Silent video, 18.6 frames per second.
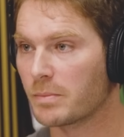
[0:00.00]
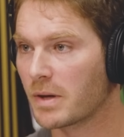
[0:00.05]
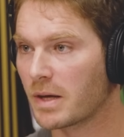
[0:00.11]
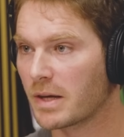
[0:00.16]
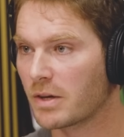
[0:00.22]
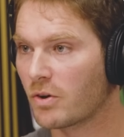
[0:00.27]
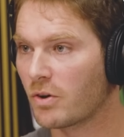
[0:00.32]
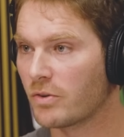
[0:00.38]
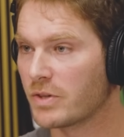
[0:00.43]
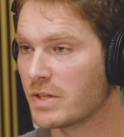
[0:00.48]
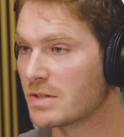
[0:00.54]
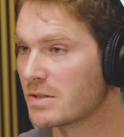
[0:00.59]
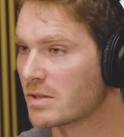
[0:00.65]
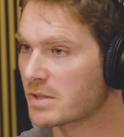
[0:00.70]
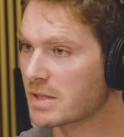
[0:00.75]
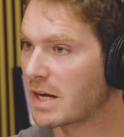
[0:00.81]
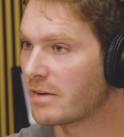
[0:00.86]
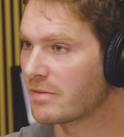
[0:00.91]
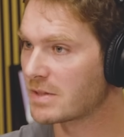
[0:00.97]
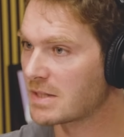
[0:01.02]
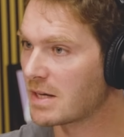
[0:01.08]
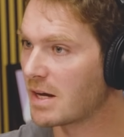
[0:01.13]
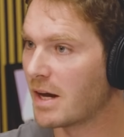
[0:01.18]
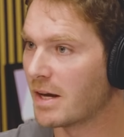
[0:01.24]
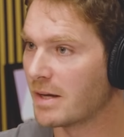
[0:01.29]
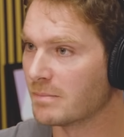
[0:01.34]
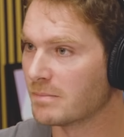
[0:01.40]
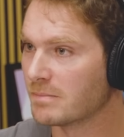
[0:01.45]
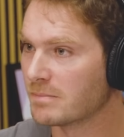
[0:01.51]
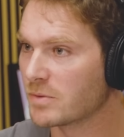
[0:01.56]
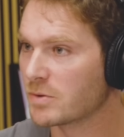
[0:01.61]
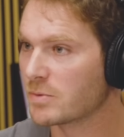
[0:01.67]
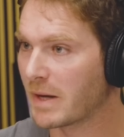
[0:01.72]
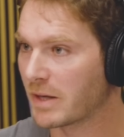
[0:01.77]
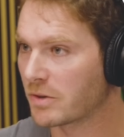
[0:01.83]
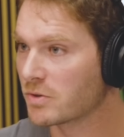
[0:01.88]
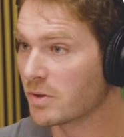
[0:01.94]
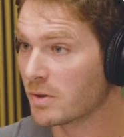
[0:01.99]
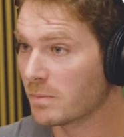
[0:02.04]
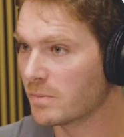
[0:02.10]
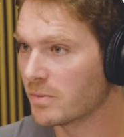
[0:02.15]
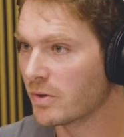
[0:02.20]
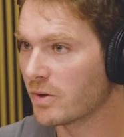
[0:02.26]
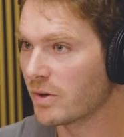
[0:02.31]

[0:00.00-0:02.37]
but like all these, there's kind of a time spectrum,